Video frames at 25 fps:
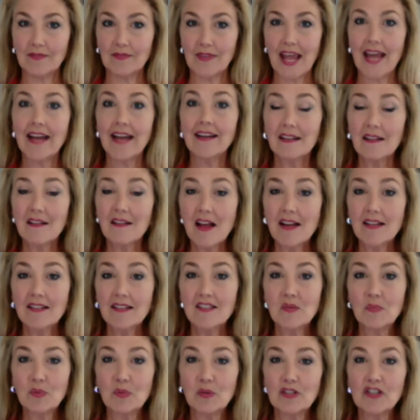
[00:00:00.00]
And
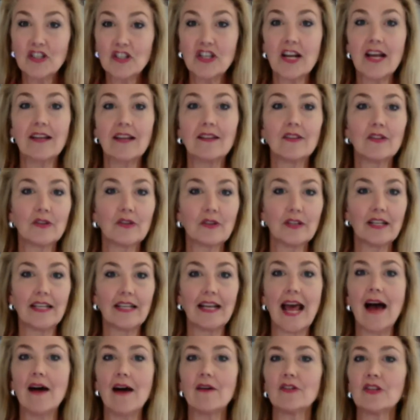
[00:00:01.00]
clients appreciate learning
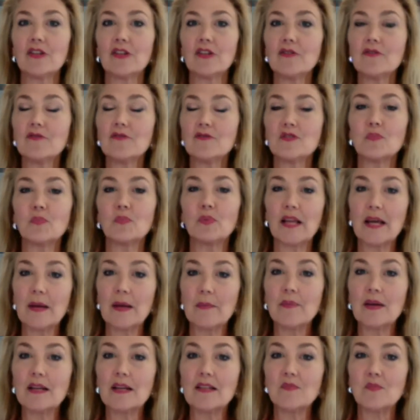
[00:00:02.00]
how to use
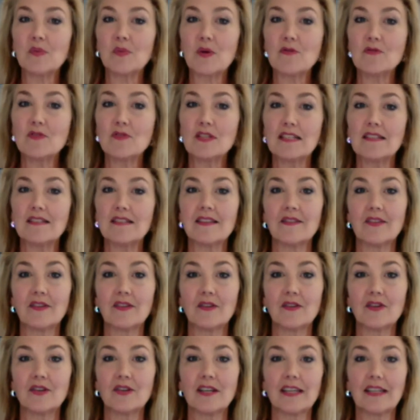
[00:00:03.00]
plant-based proteins in their
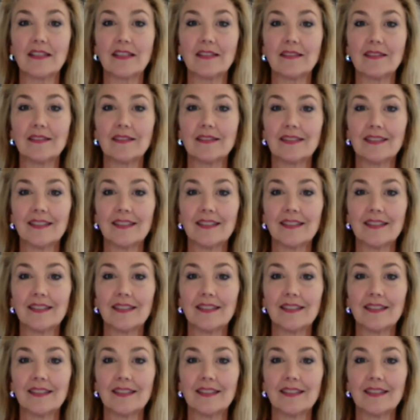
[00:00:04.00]
cooking.